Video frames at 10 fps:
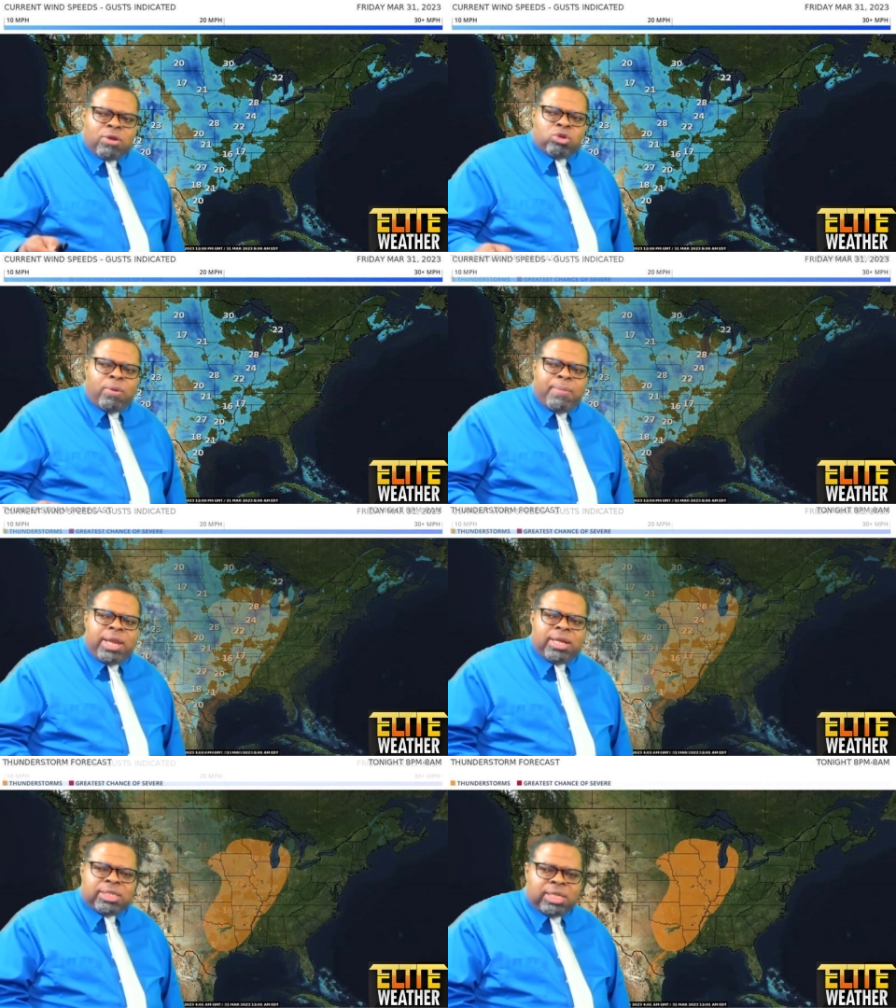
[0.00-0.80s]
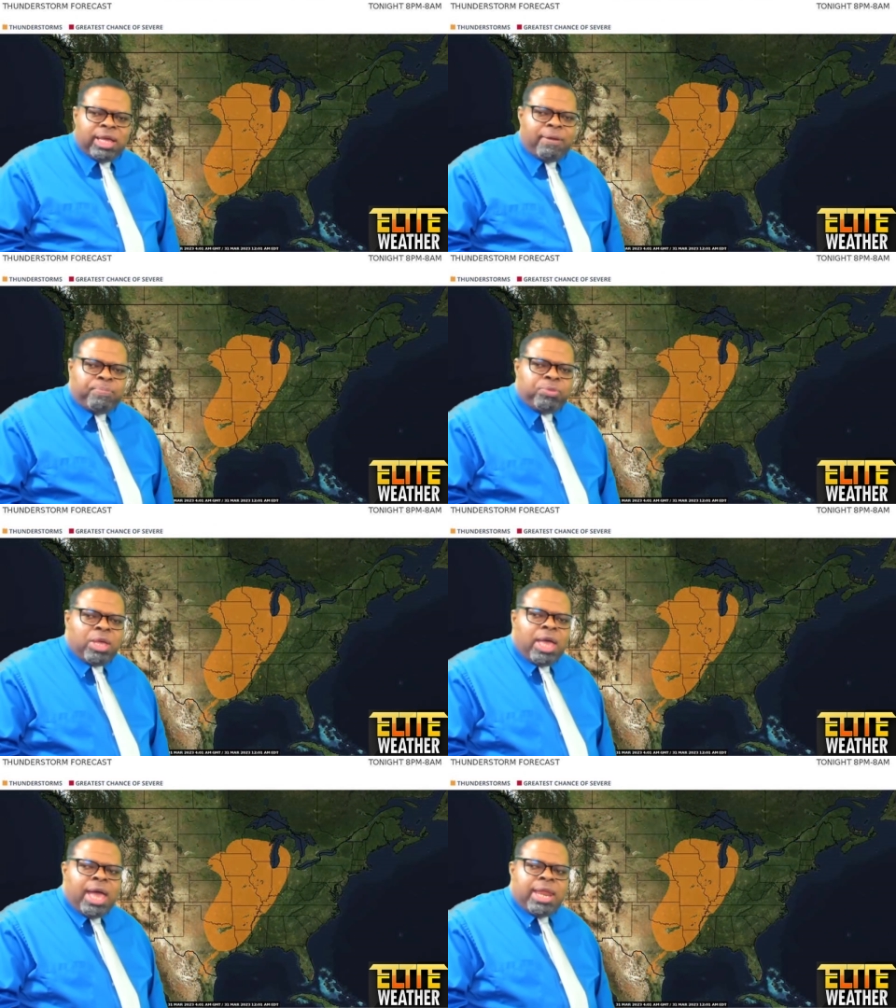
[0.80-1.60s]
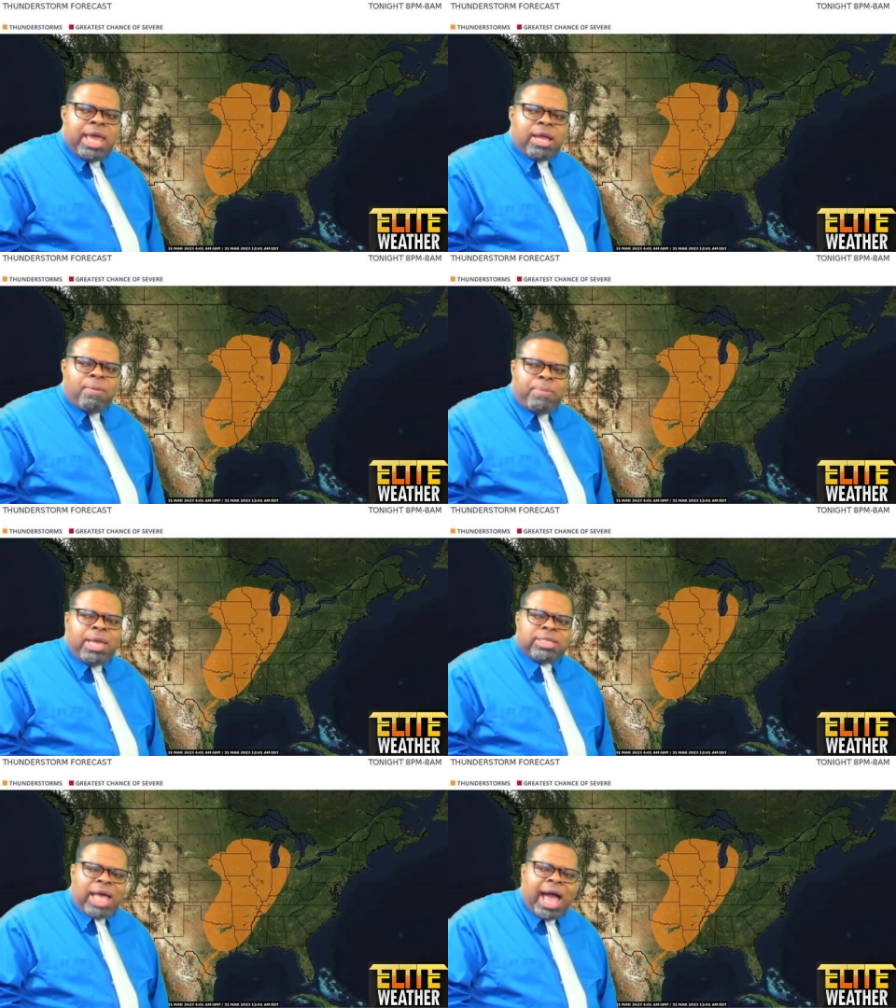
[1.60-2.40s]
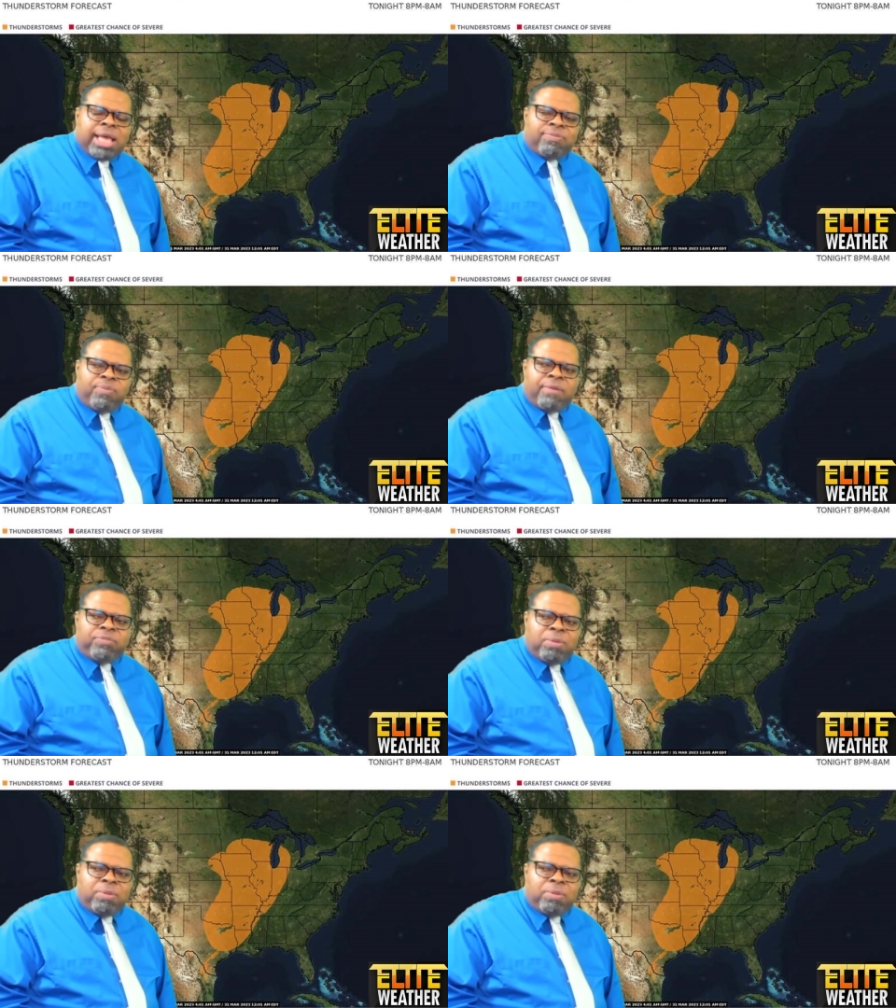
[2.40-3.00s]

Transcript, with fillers: tremendously. And they could be as high as 50